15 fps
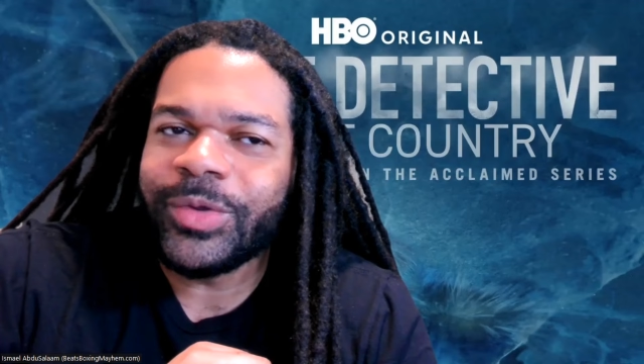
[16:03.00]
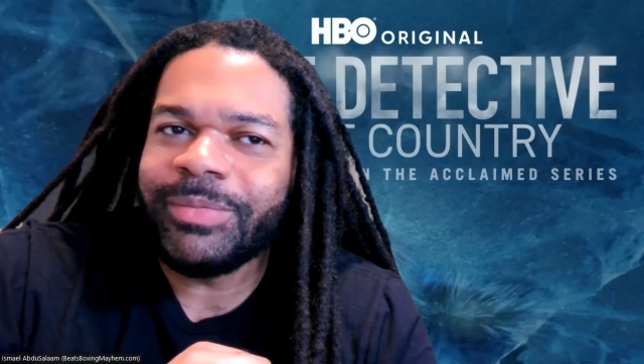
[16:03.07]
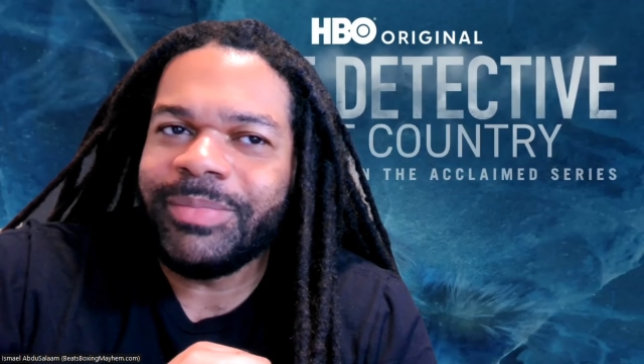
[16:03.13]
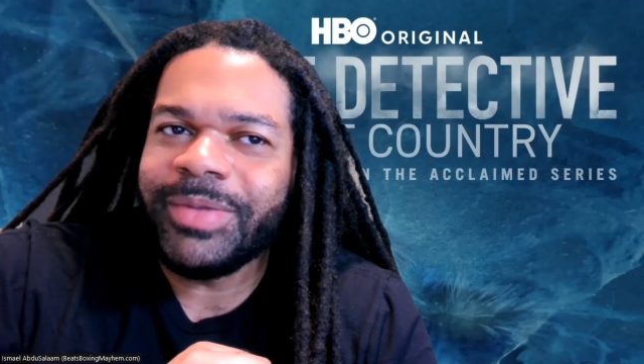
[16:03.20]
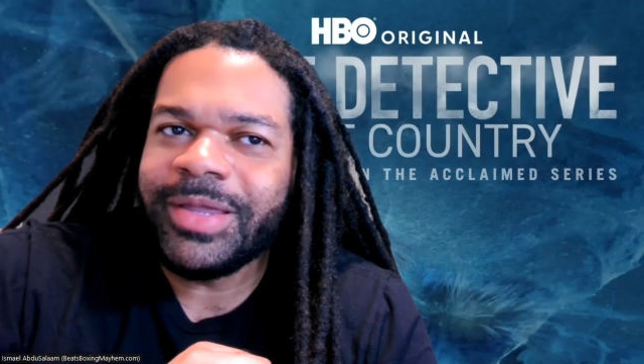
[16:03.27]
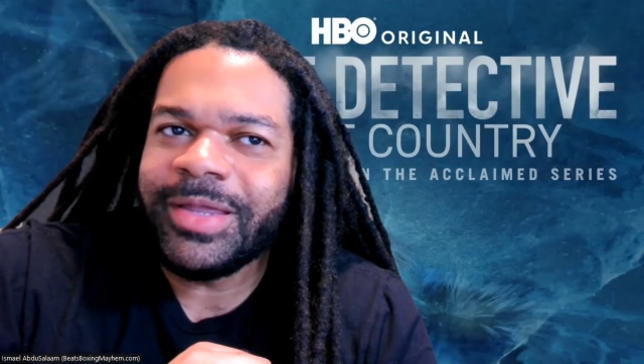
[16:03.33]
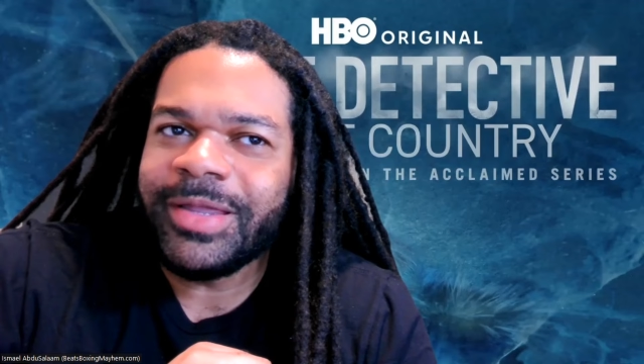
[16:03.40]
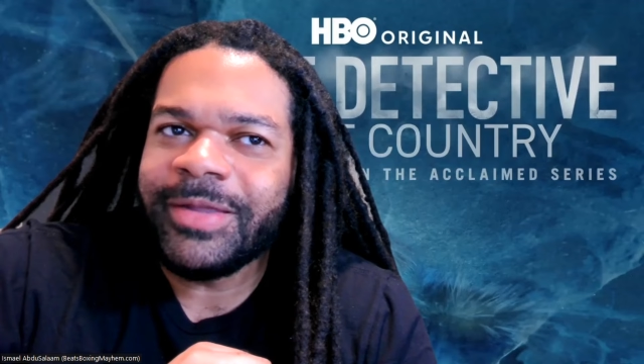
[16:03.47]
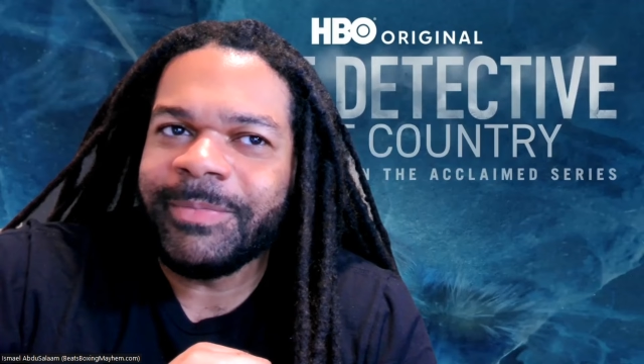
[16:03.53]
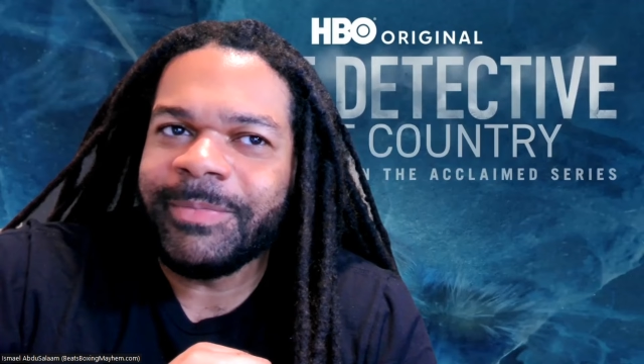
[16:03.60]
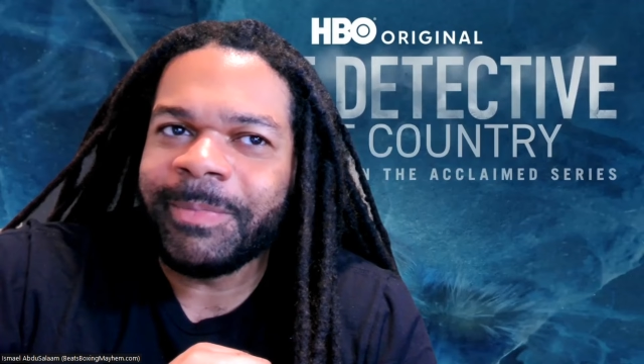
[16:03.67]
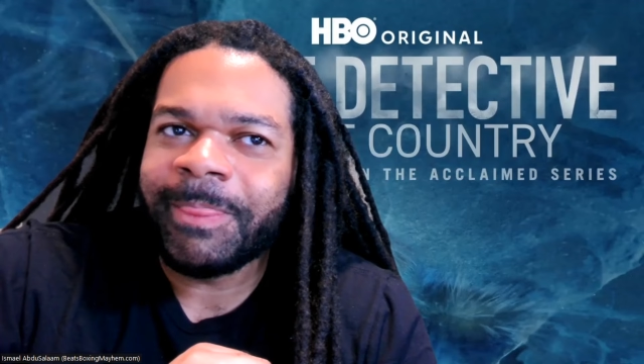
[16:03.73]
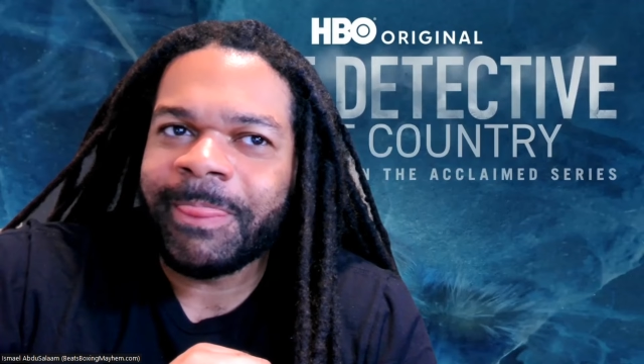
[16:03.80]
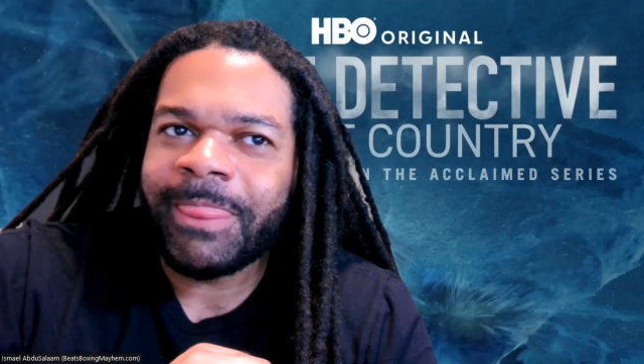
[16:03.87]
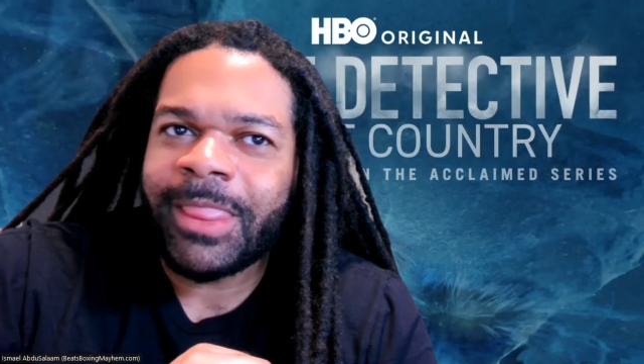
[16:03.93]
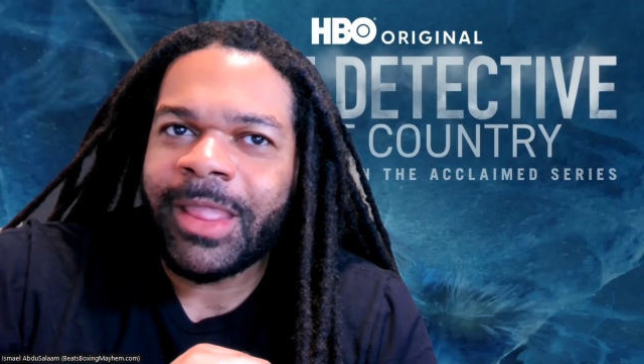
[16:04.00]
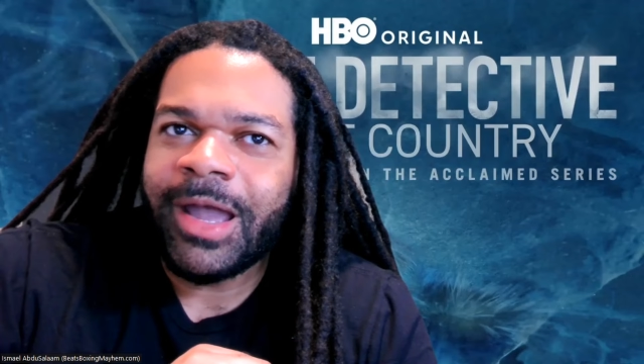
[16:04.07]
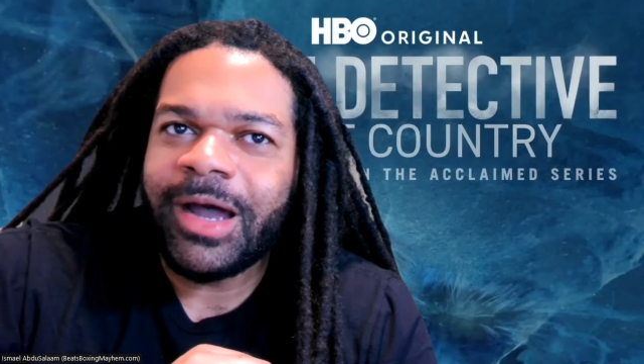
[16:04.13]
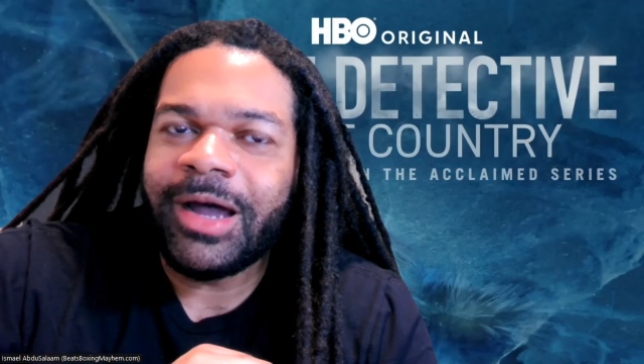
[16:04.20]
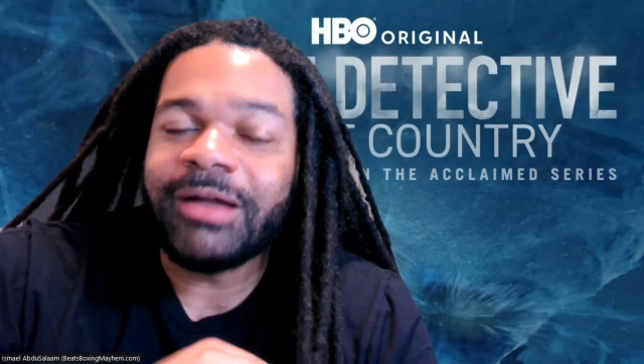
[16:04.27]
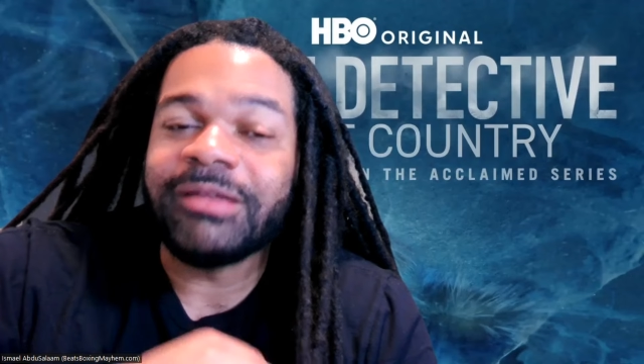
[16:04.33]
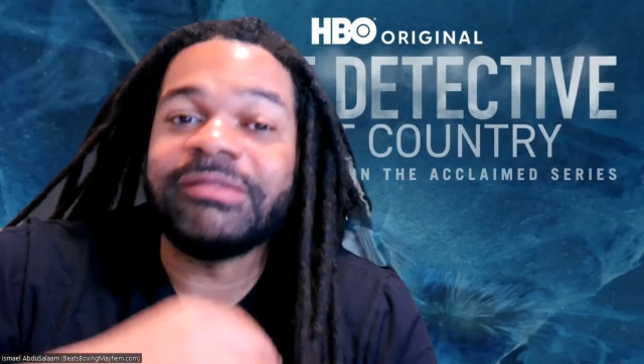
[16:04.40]
would be
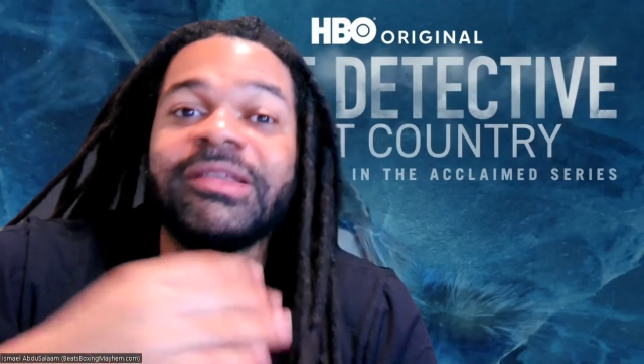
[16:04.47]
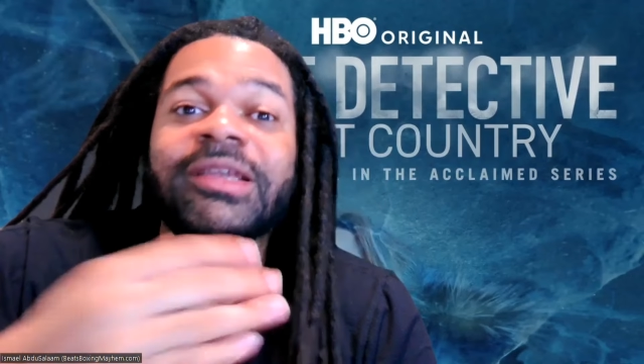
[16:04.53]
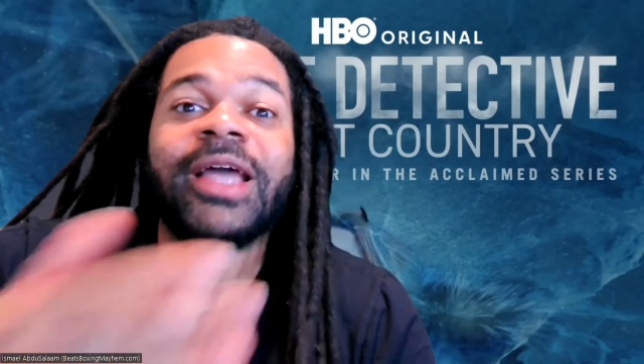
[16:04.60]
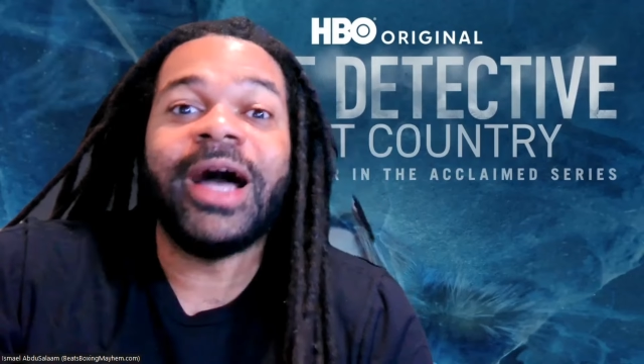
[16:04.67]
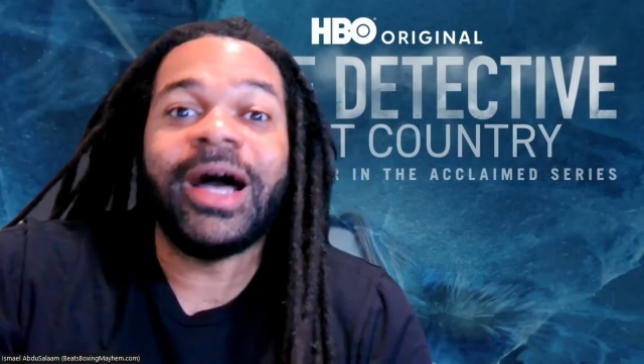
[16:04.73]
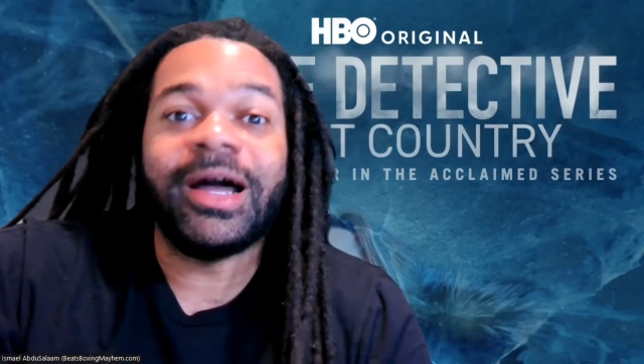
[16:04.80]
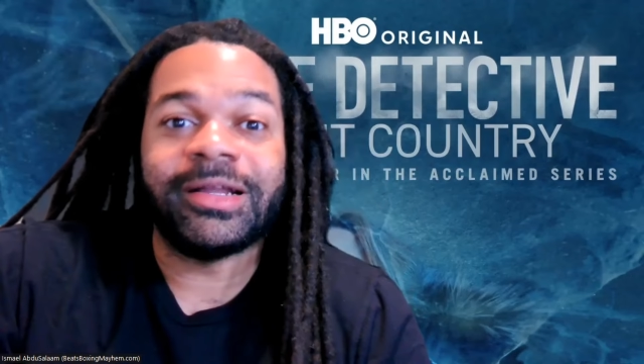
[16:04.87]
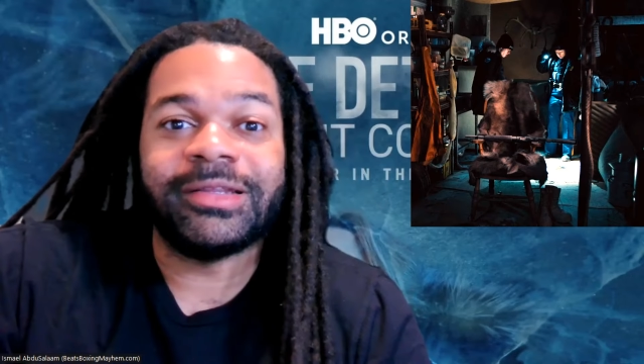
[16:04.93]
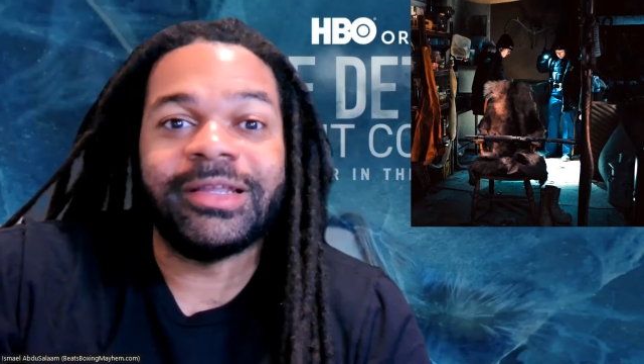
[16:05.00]
Tagat,